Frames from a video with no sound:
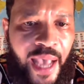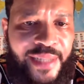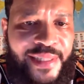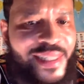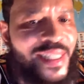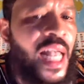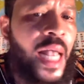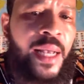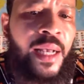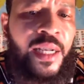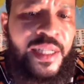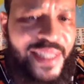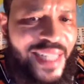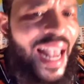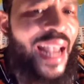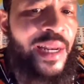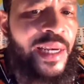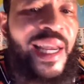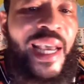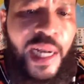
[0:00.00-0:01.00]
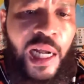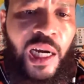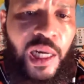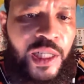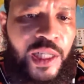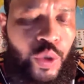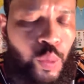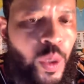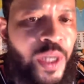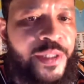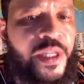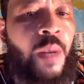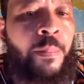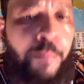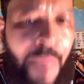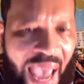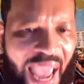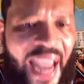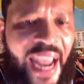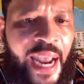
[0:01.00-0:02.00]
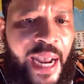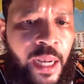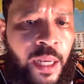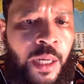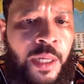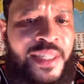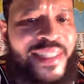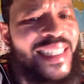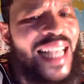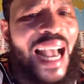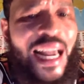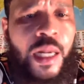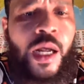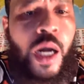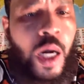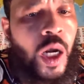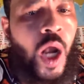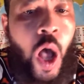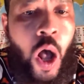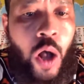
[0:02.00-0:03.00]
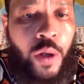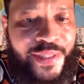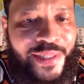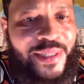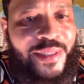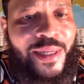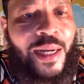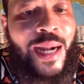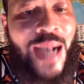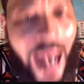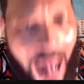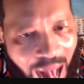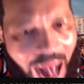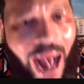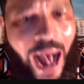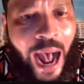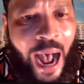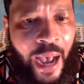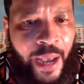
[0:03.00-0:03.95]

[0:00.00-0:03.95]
St. Nicholas was a man. Santa Claus is a god,